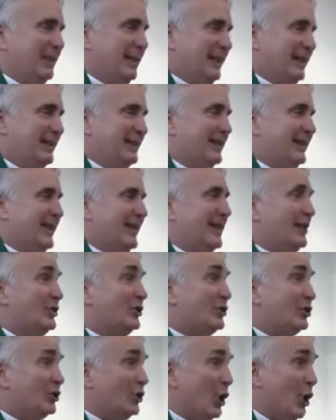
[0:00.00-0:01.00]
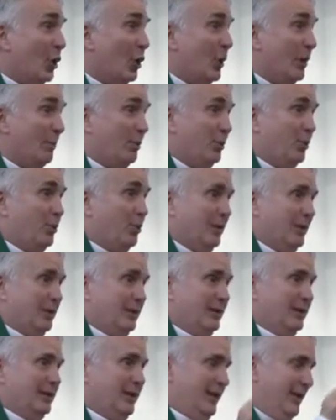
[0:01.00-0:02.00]
reading today is so
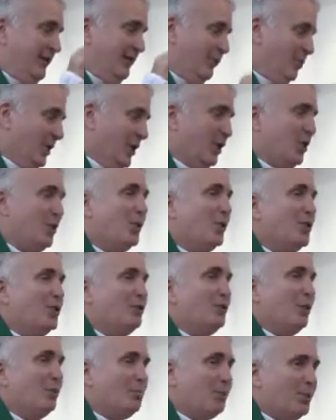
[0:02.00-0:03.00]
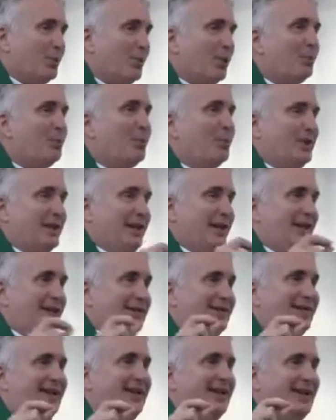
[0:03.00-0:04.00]
important if we're going to
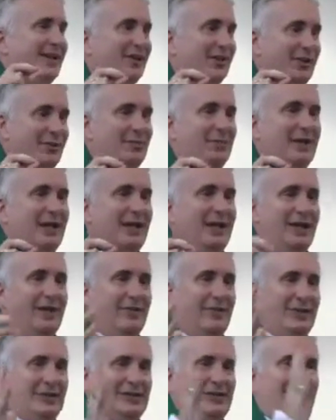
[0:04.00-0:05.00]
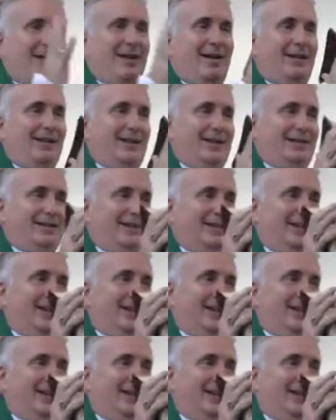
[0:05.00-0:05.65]
appropriate the meaning of this collect.